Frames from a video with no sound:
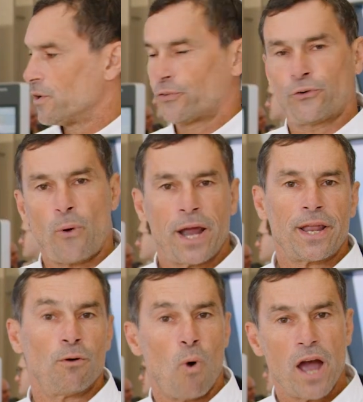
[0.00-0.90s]
Thread
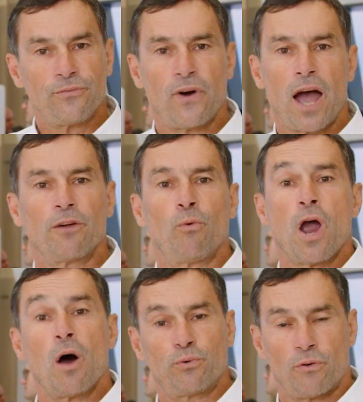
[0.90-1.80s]
and Wi-Fi, we
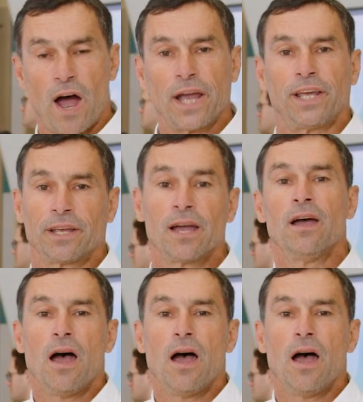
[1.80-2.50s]
are providing